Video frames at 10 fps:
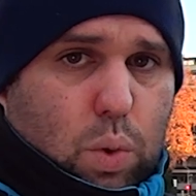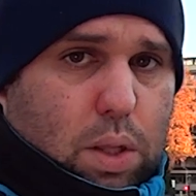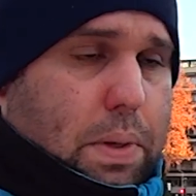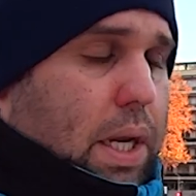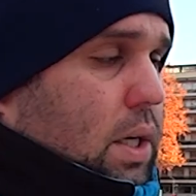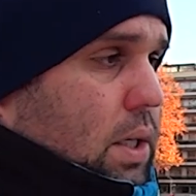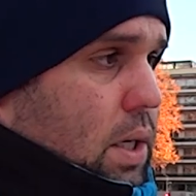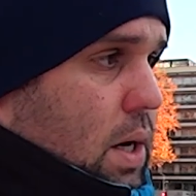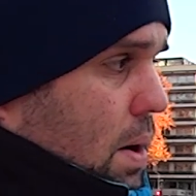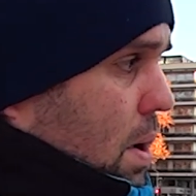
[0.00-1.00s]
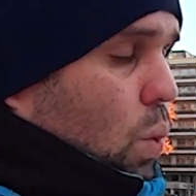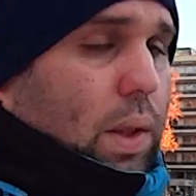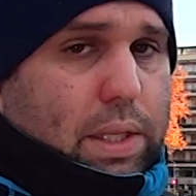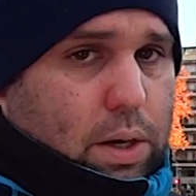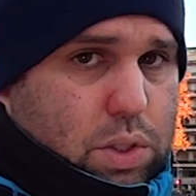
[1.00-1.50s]
will become
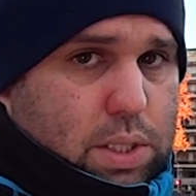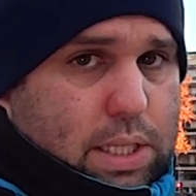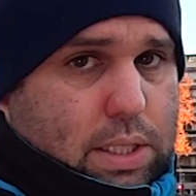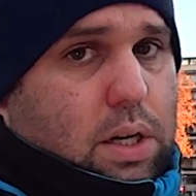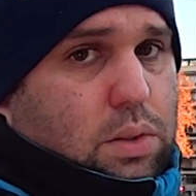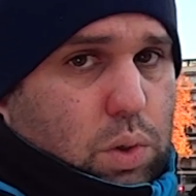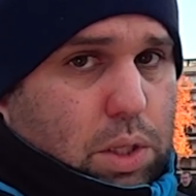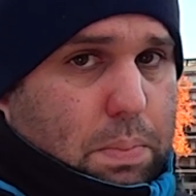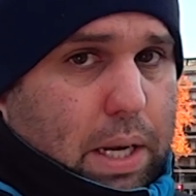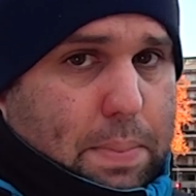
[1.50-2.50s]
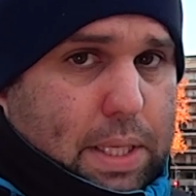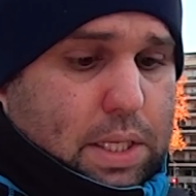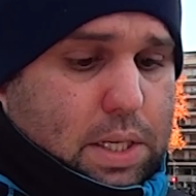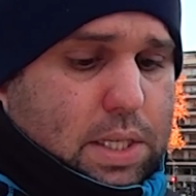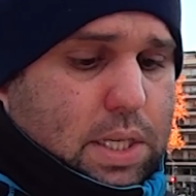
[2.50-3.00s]
one thousand six hundred
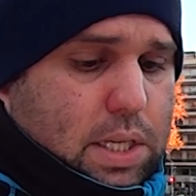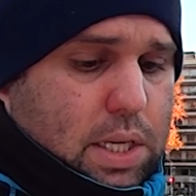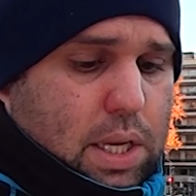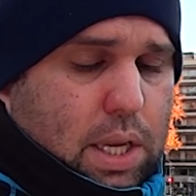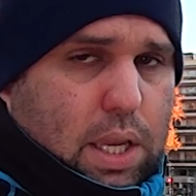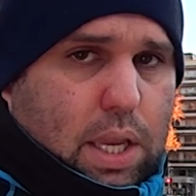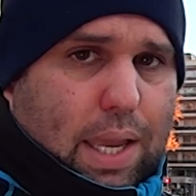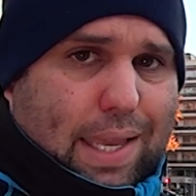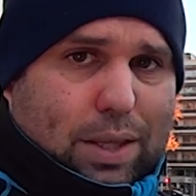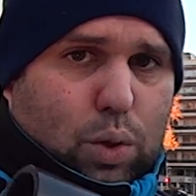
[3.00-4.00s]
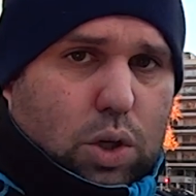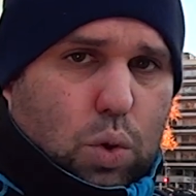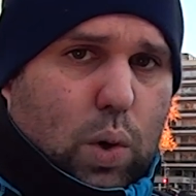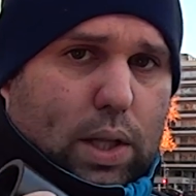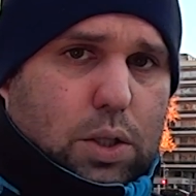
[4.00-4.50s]
millimeters, and
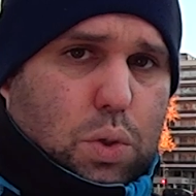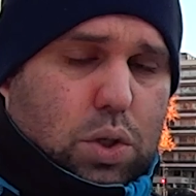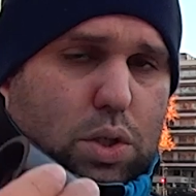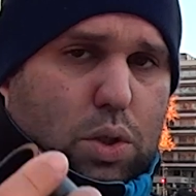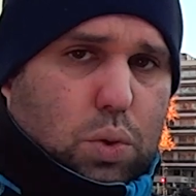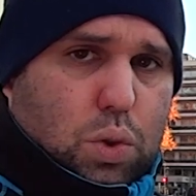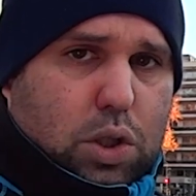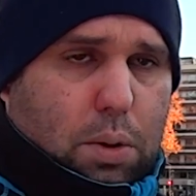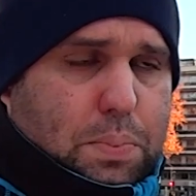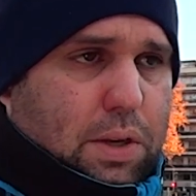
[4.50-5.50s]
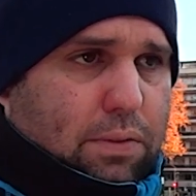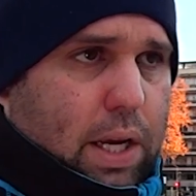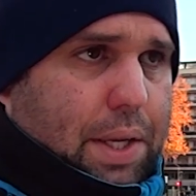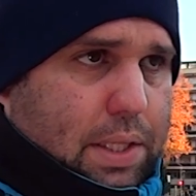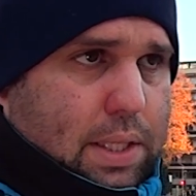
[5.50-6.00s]
you will lose two stops of
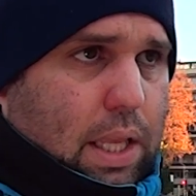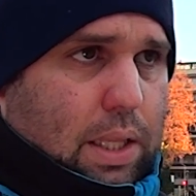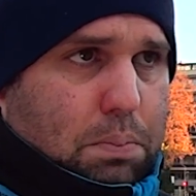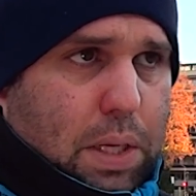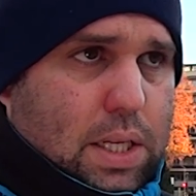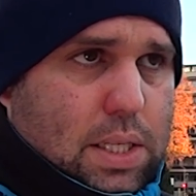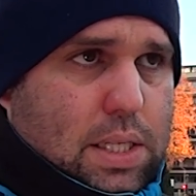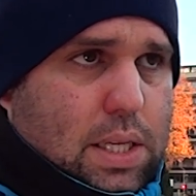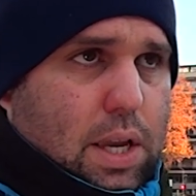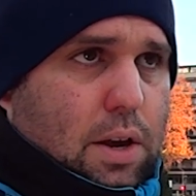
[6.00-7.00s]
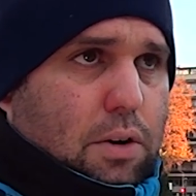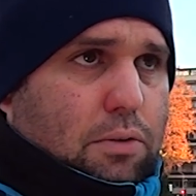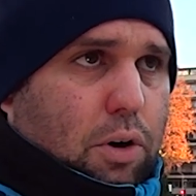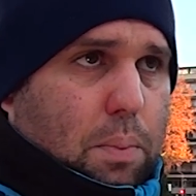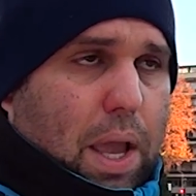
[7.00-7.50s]
light. That means
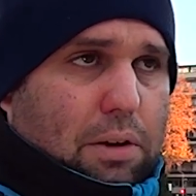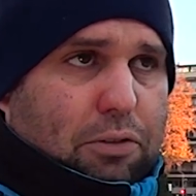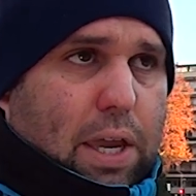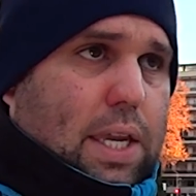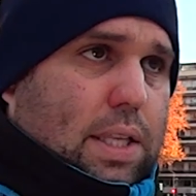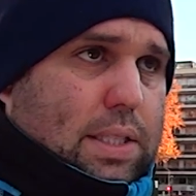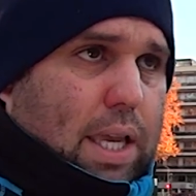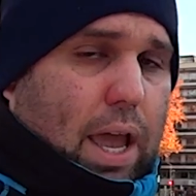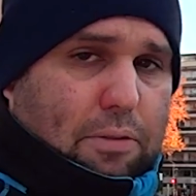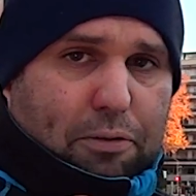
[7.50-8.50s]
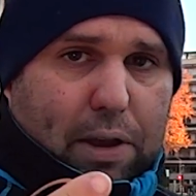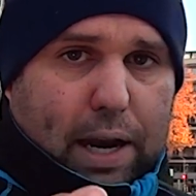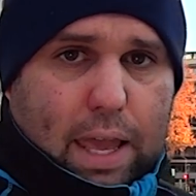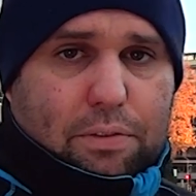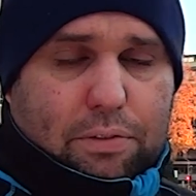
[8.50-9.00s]
from f eight, f
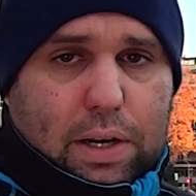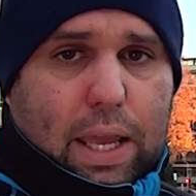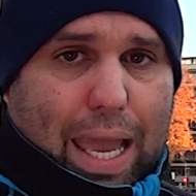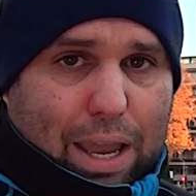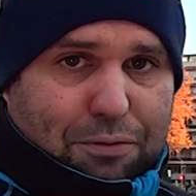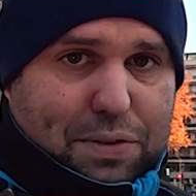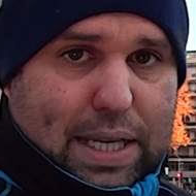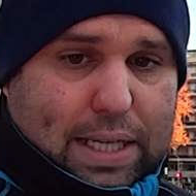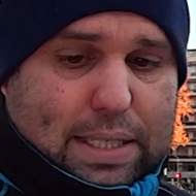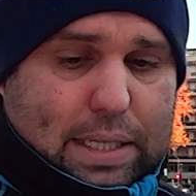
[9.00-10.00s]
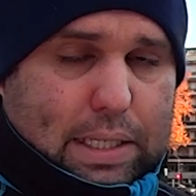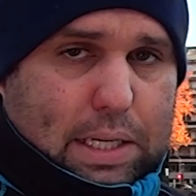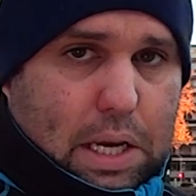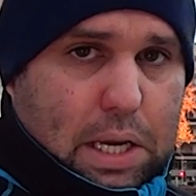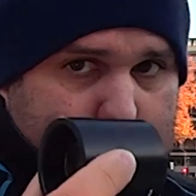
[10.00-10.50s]
eleven, f
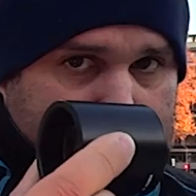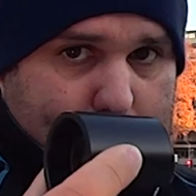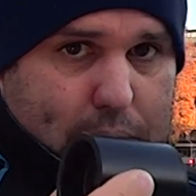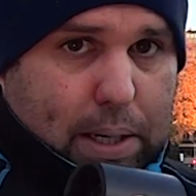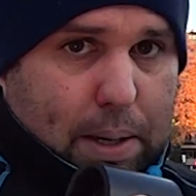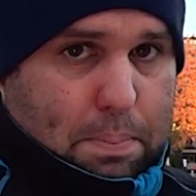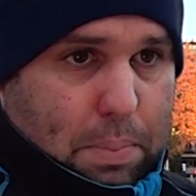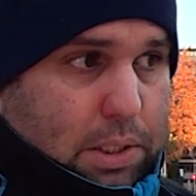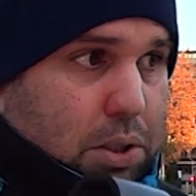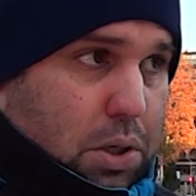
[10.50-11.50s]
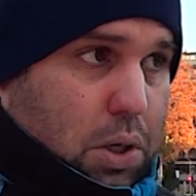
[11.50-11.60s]
sixteen. But